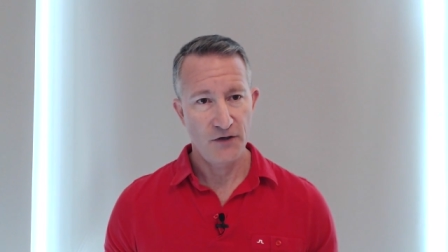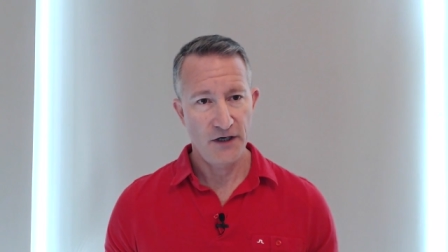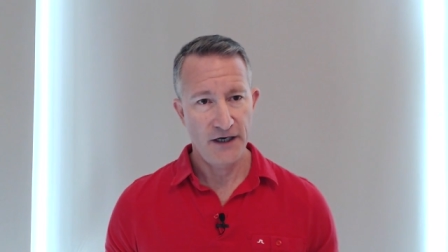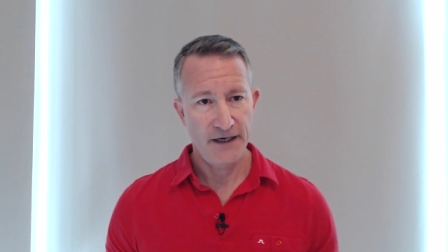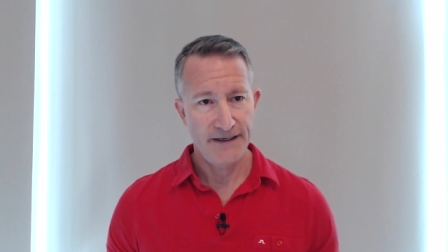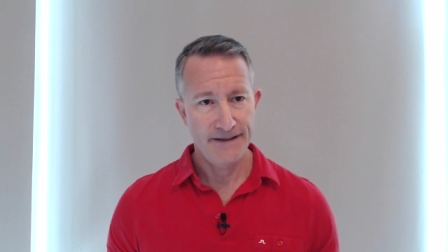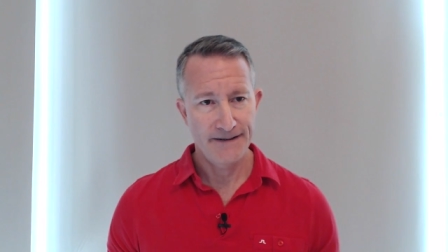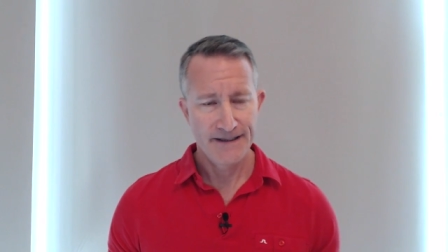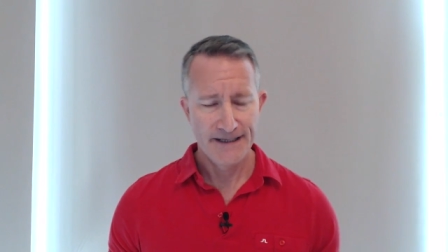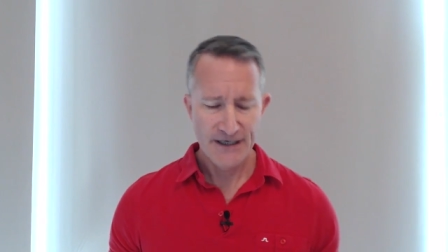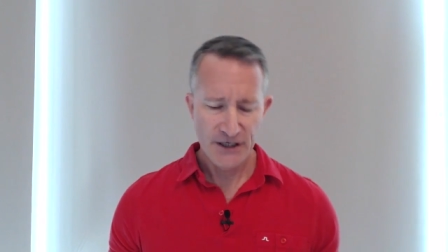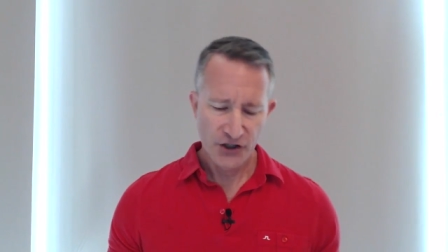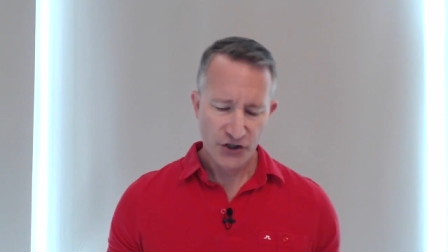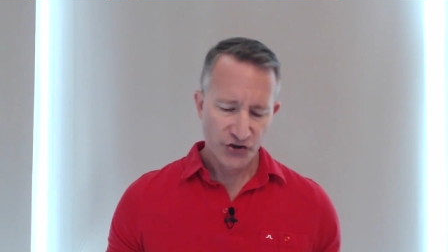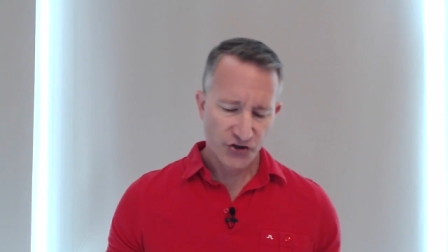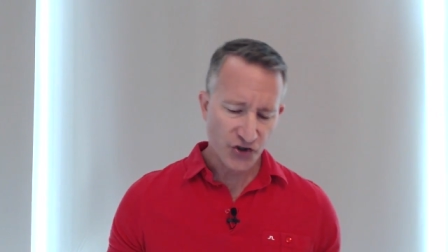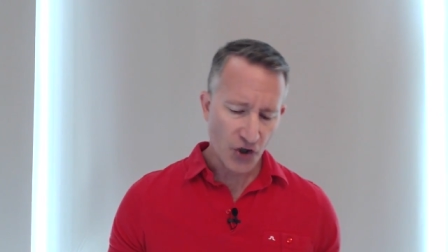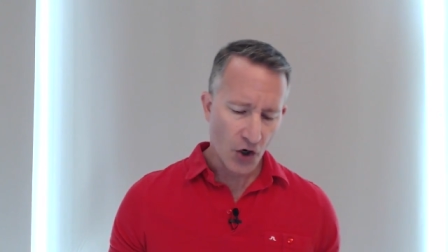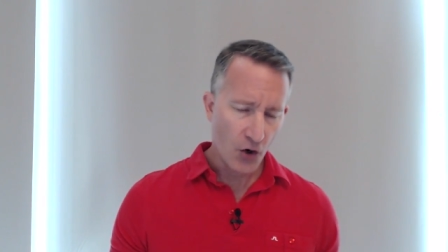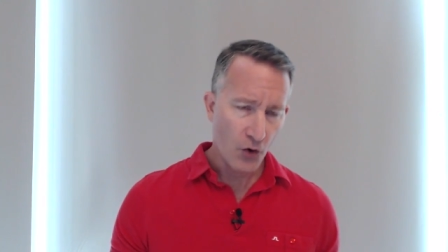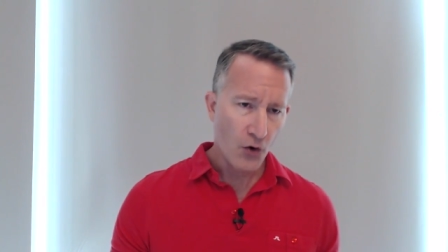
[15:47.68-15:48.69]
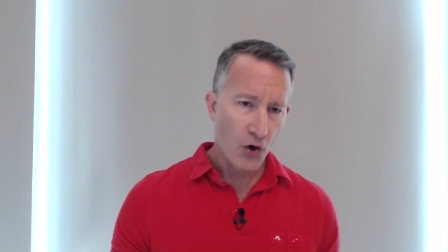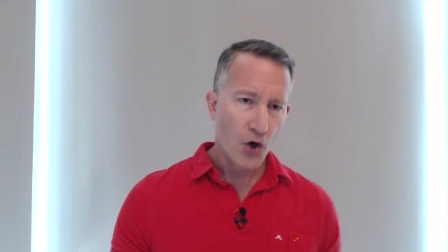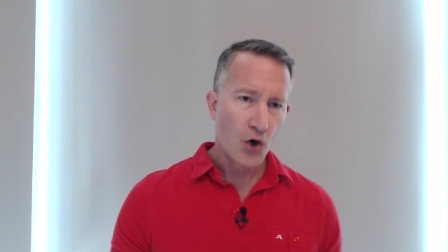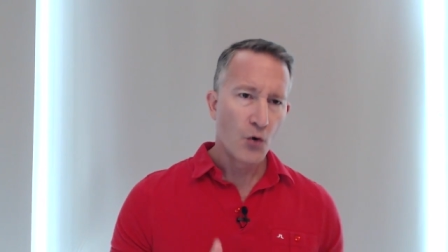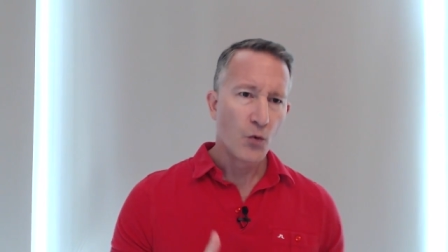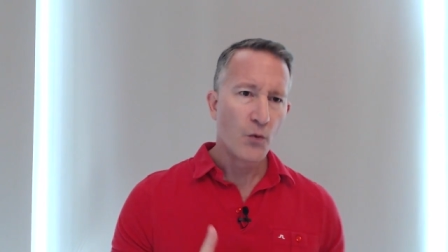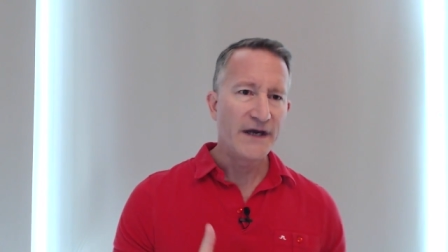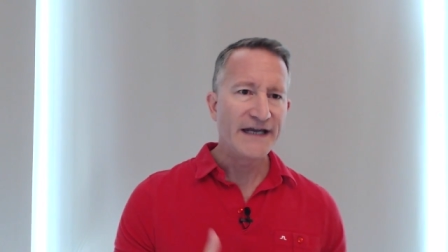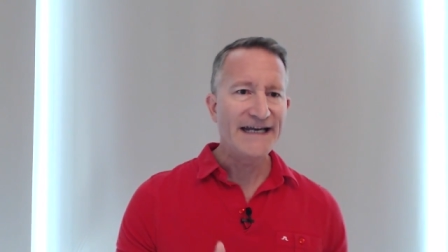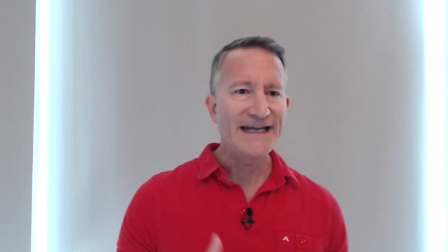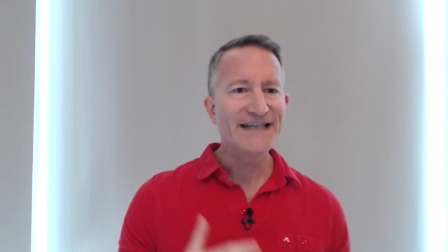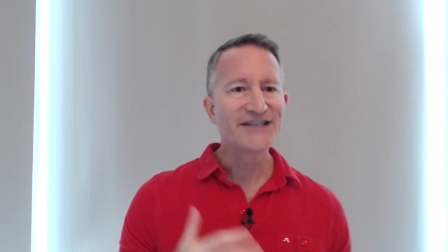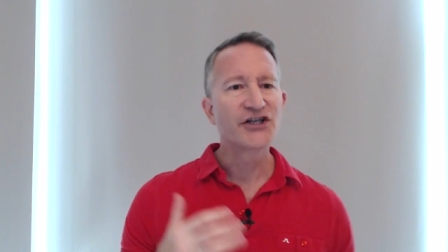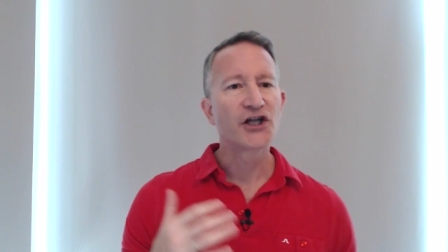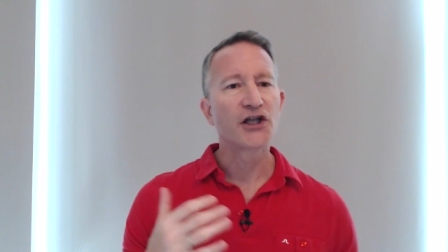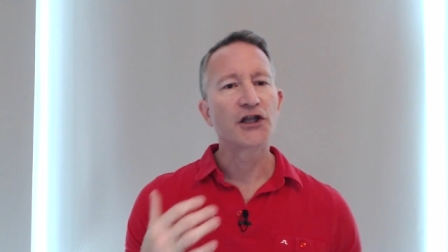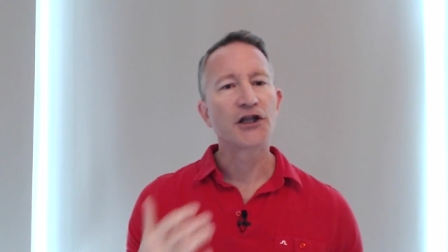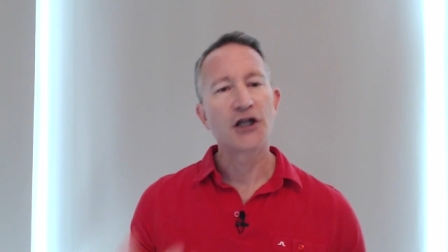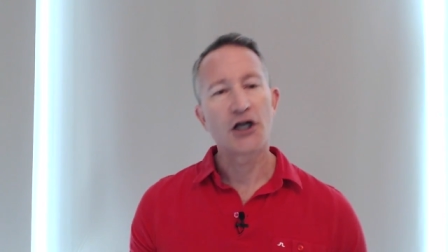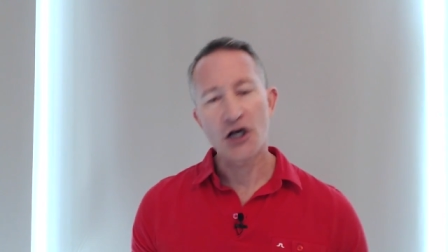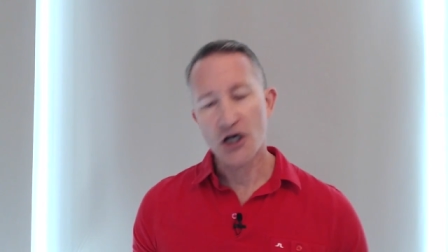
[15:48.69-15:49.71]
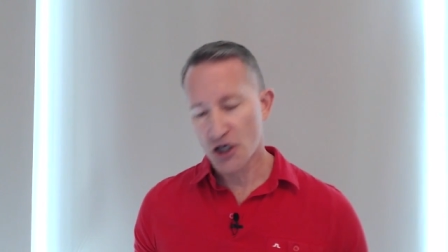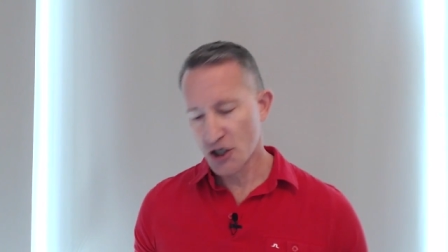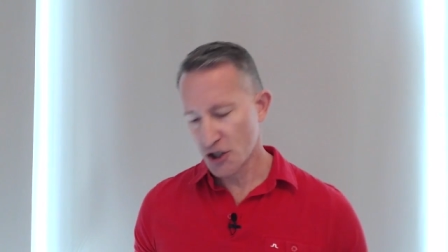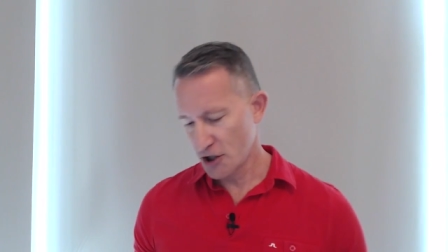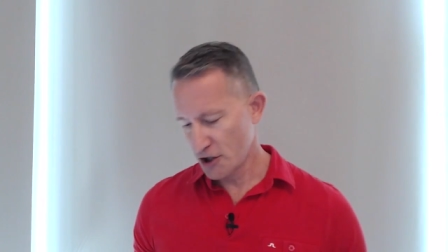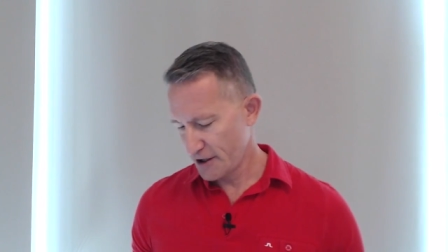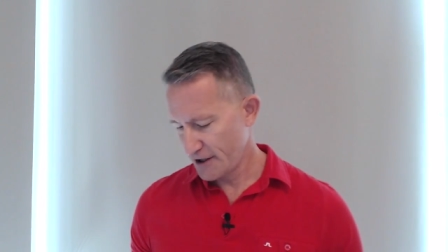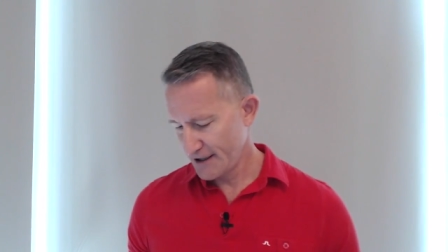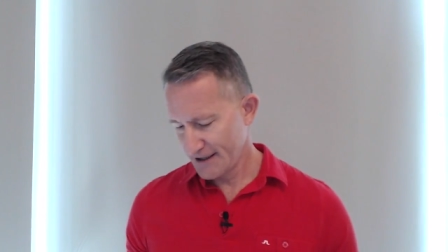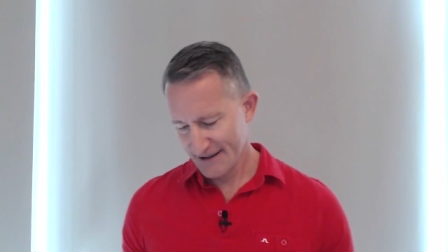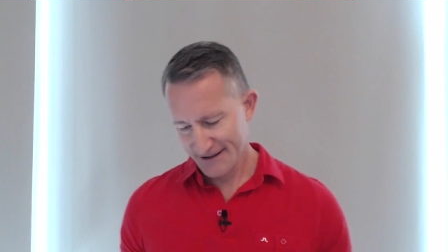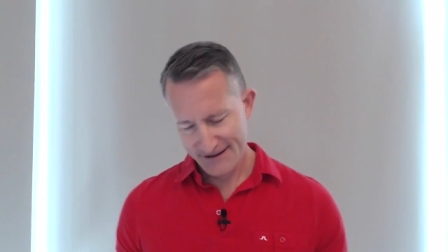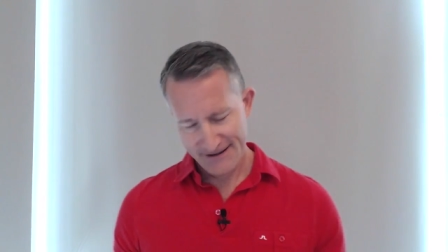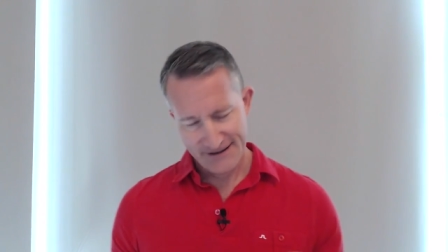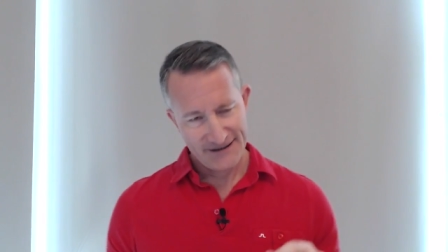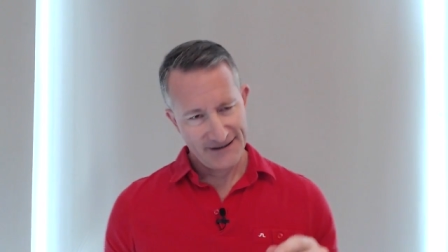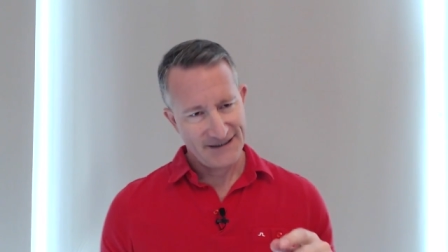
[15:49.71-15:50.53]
right? So we need to learn